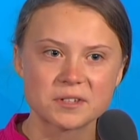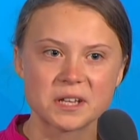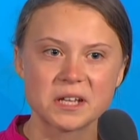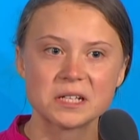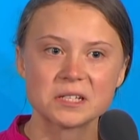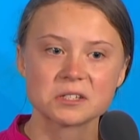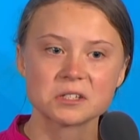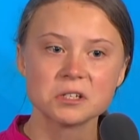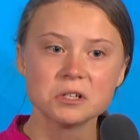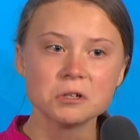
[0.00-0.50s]

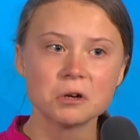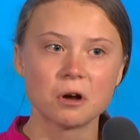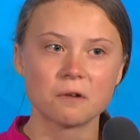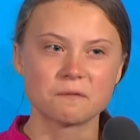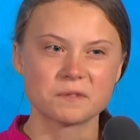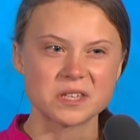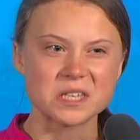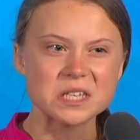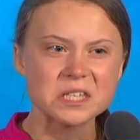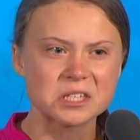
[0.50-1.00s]
tales
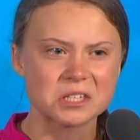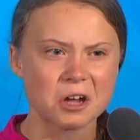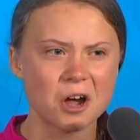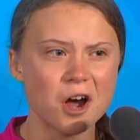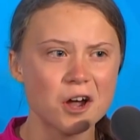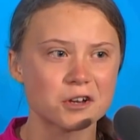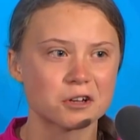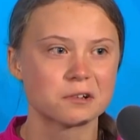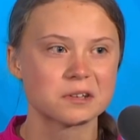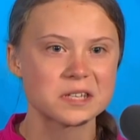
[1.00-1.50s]
of
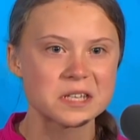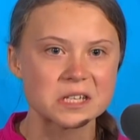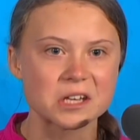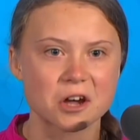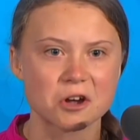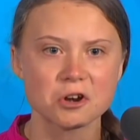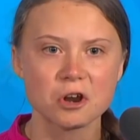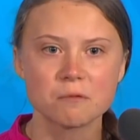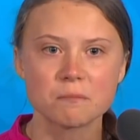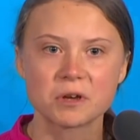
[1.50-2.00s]
eternal
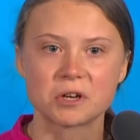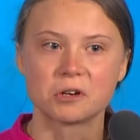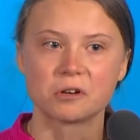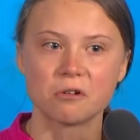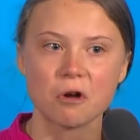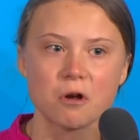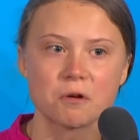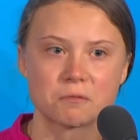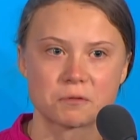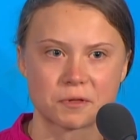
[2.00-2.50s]
economic
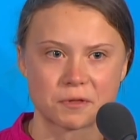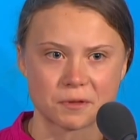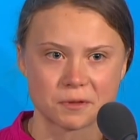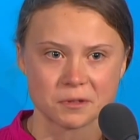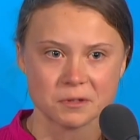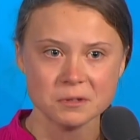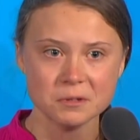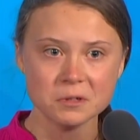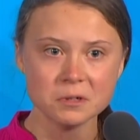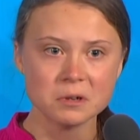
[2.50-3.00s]
growth.
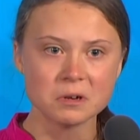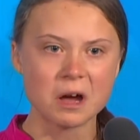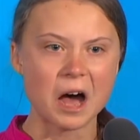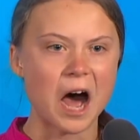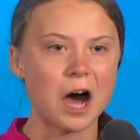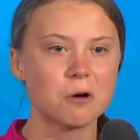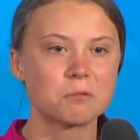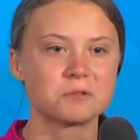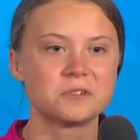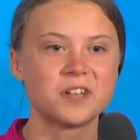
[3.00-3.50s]

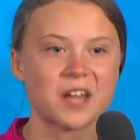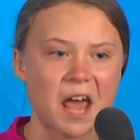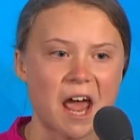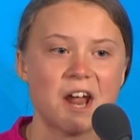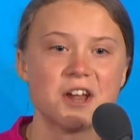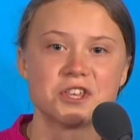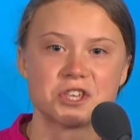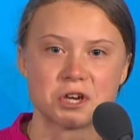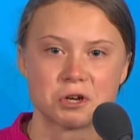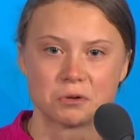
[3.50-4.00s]
How
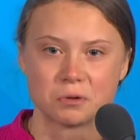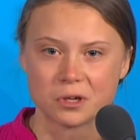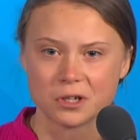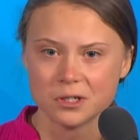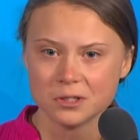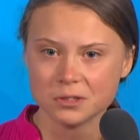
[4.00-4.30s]
dare you?